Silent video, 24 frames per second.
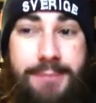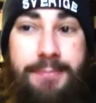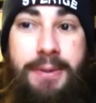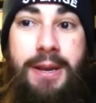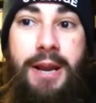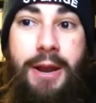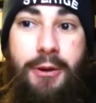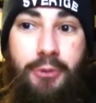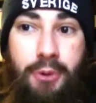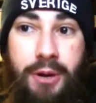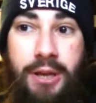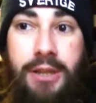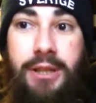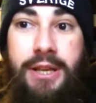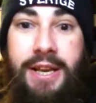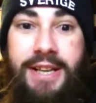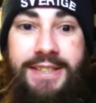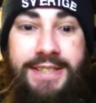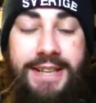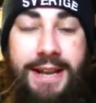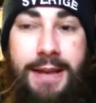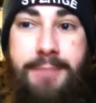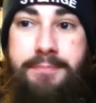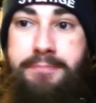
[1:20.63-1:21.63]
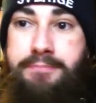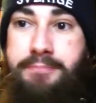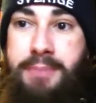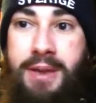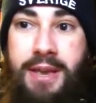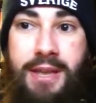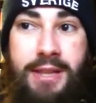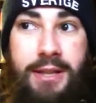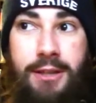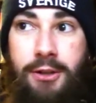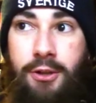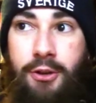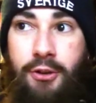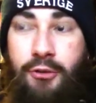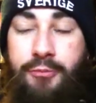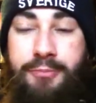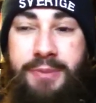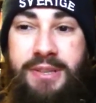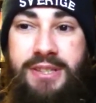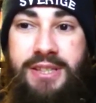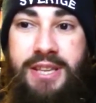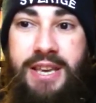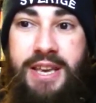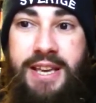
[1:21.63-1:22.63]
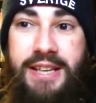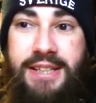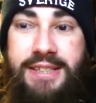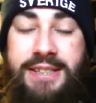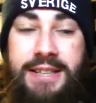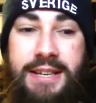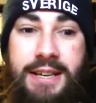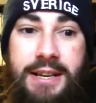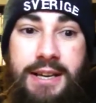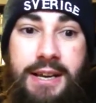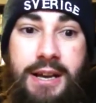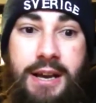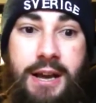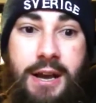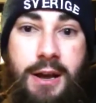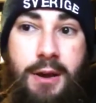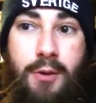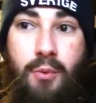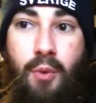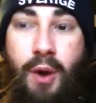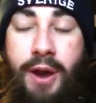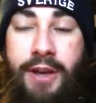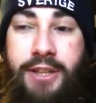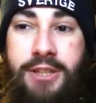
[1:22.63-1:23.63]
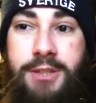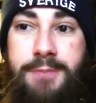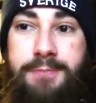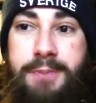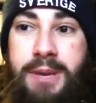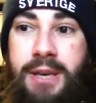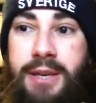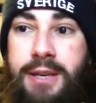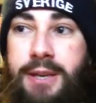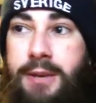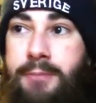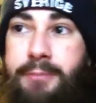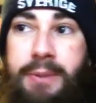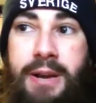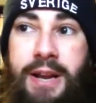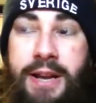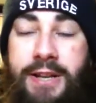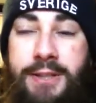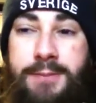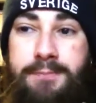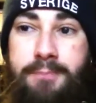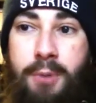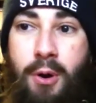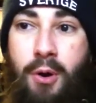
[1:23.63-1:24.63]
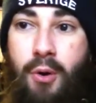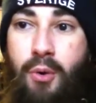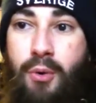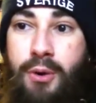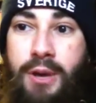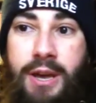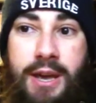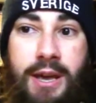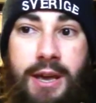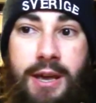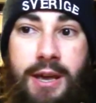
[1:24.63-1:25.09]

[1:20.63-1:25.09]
but I realized that I made a lot of mistakes while speaking, but I spoke